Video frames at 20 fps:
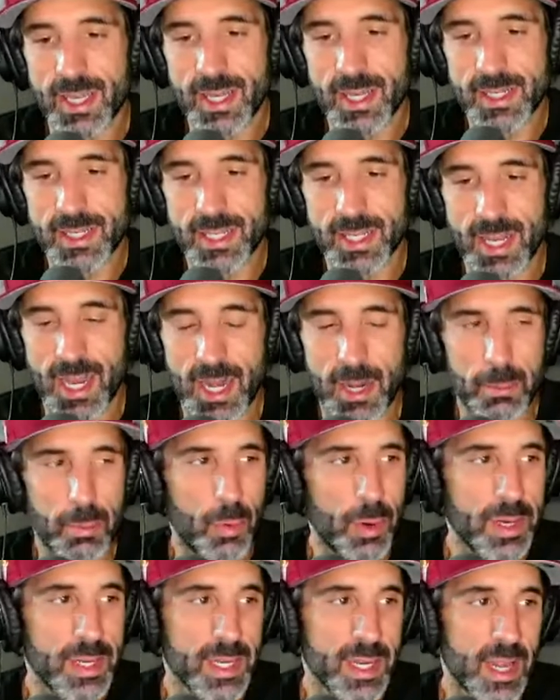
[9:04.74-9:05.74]
to kind of
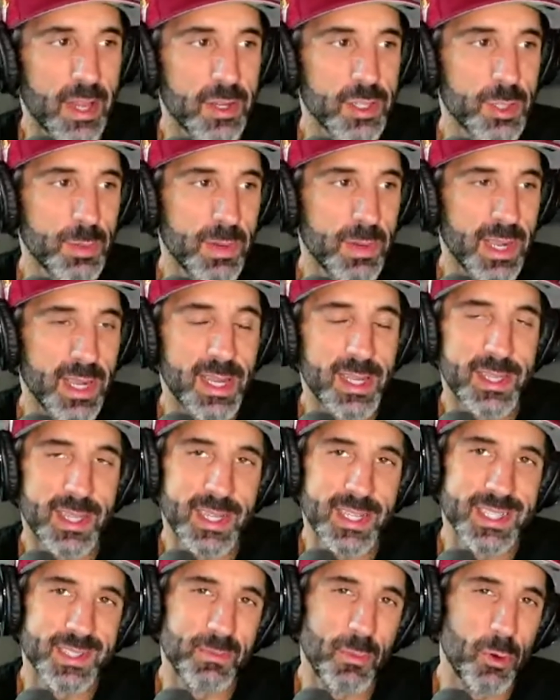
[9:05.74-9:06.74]
point at others, but I think
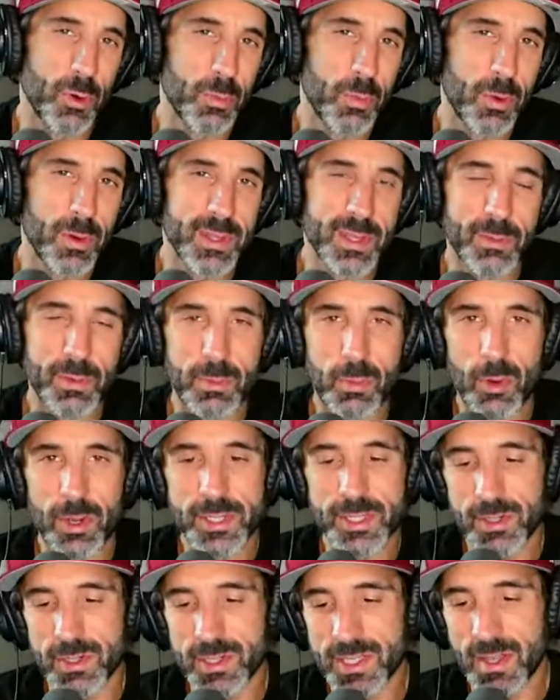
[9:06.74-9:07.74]
it's more important that we point
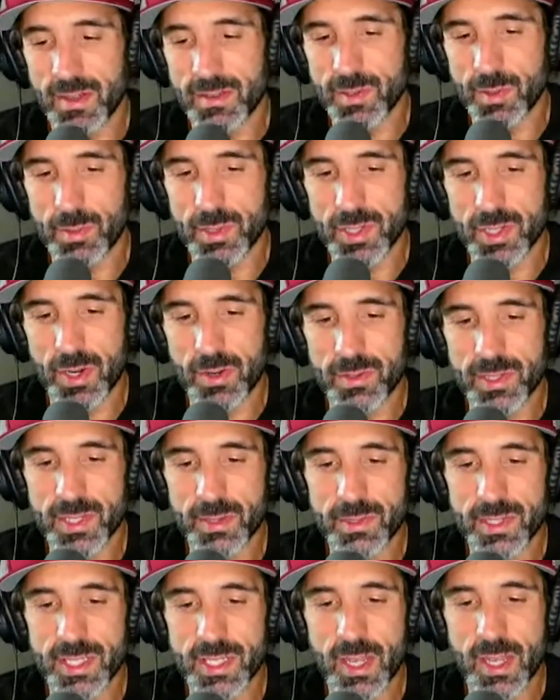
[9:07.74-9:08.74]
to ourselves when we struggle with some
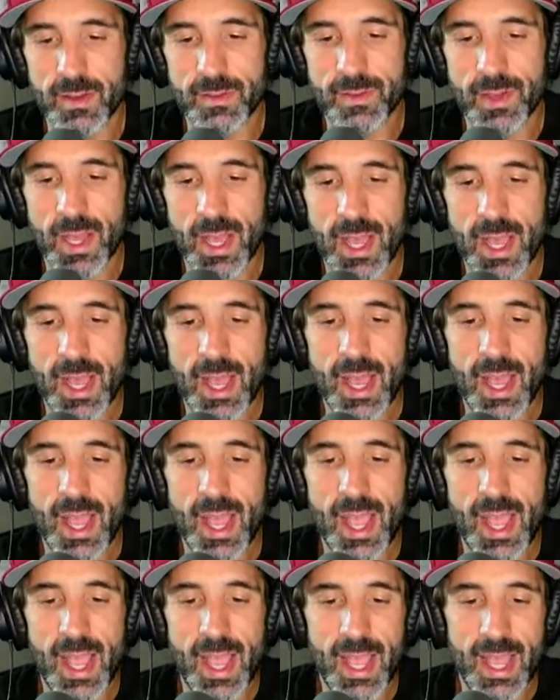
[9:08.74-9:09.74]
of this stuff.
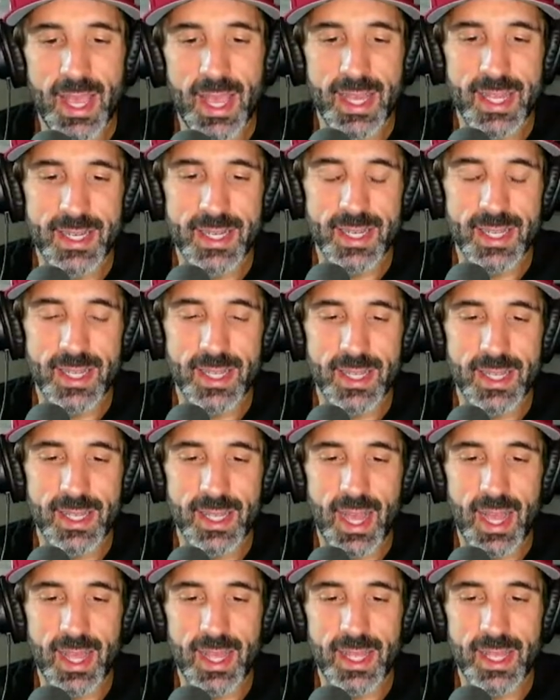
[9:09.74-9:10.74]
And
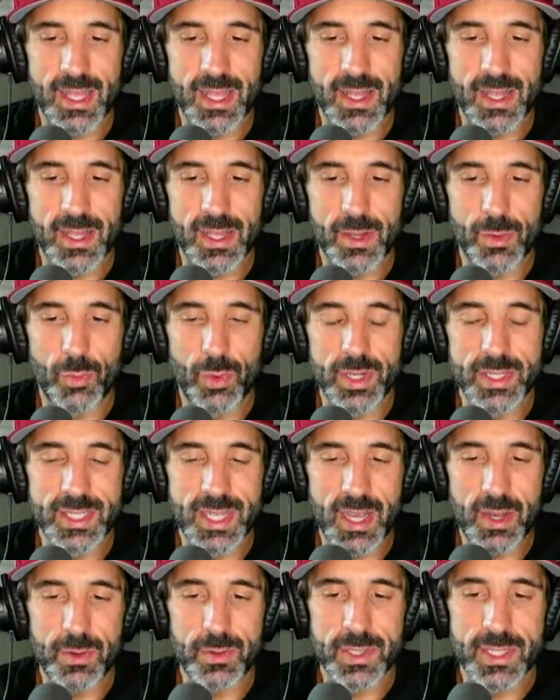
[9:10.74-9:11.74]
I, when
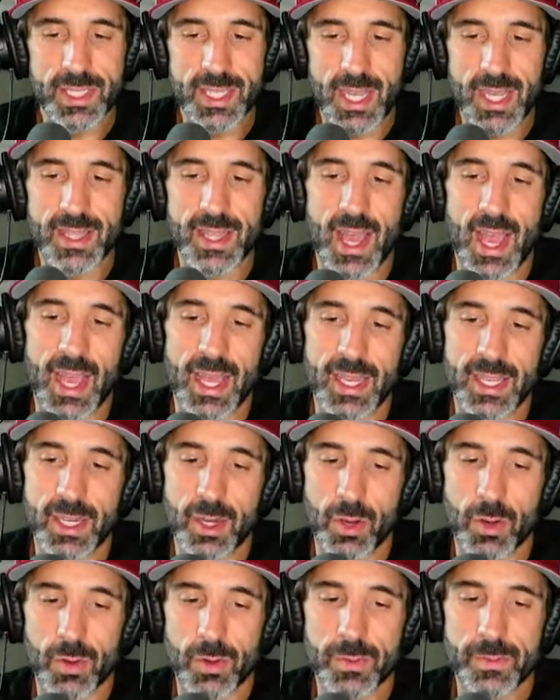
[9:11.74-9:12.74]
Dale would say that, you
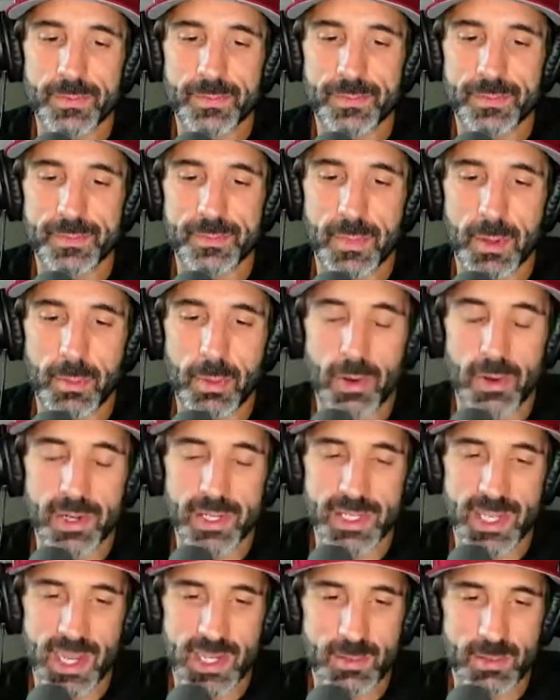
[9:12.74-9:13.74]
know, about his
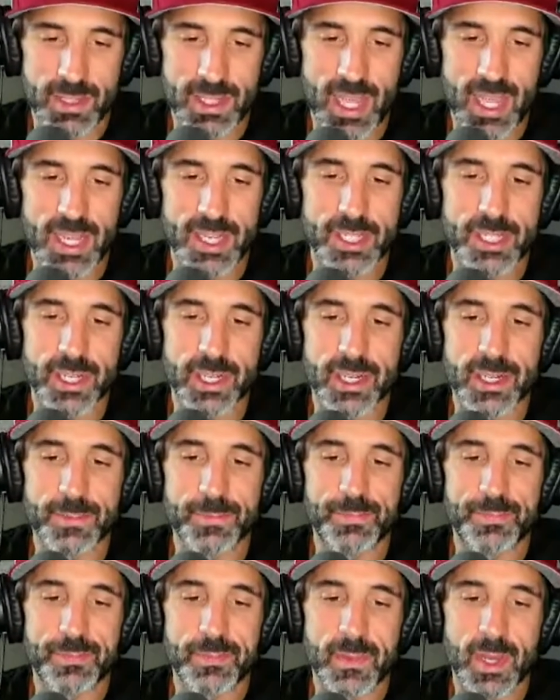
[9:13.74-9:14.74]
expectation,
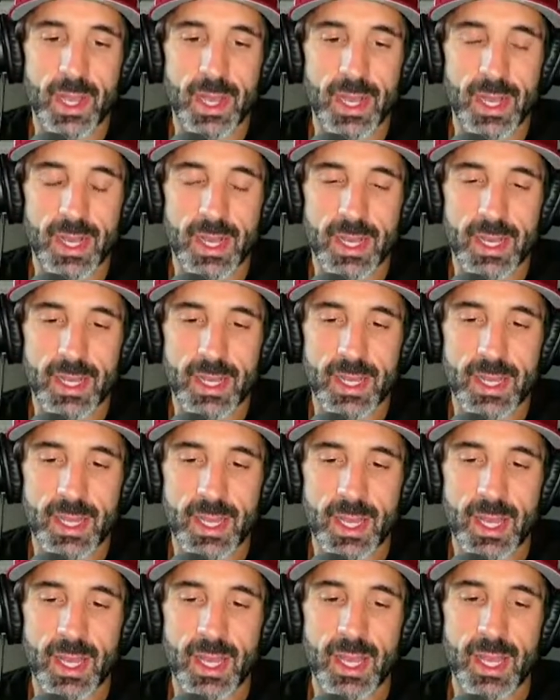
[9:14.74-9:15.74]
uh,
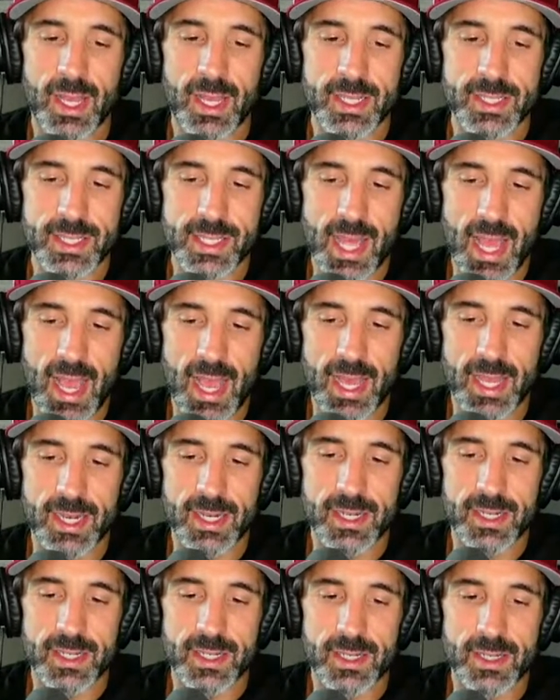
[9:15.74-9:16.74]
is that
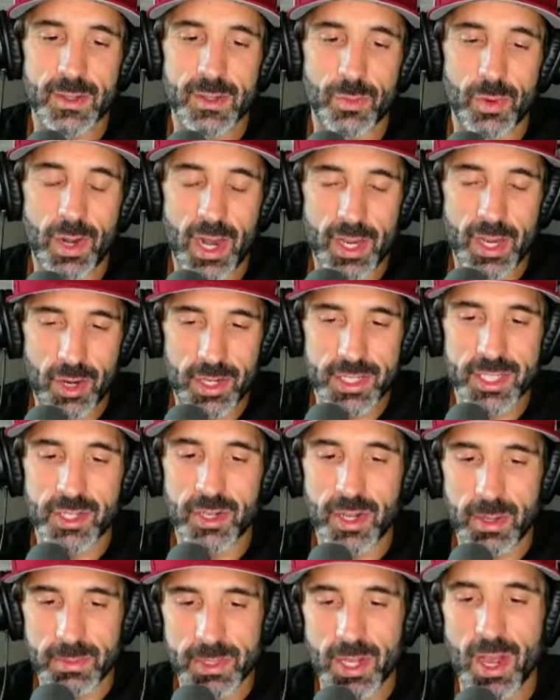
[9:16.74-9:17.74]
would I cross street
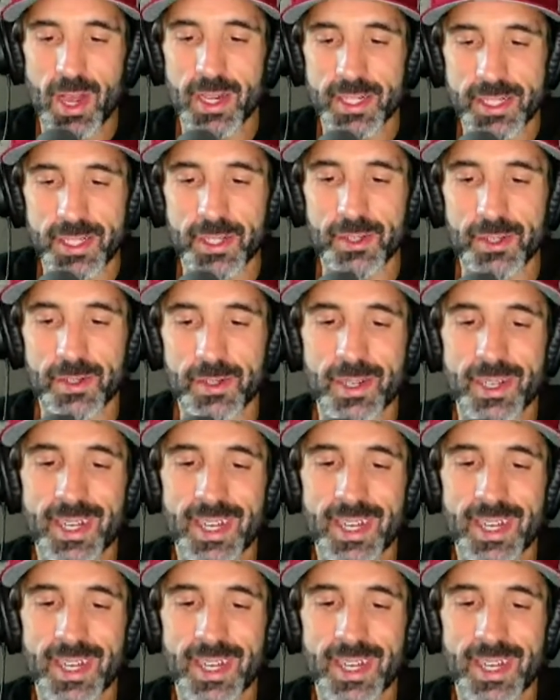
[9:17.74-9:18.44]
come talk to you?